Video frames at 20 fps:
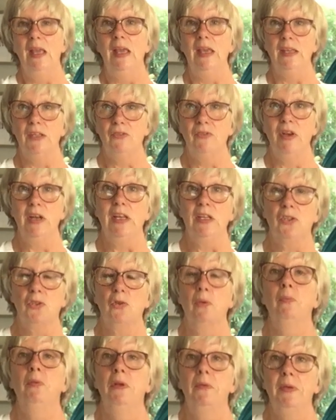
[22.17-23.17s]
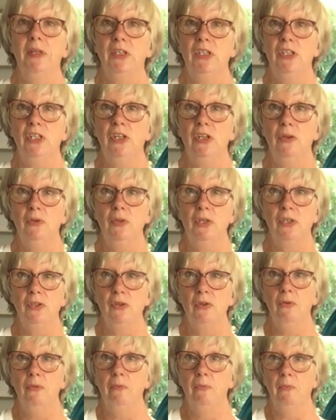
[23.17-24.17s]
It's really a supplement to the
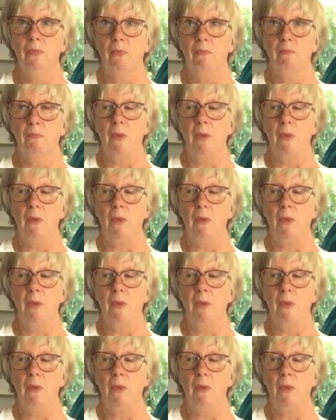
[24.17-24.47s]
Zoom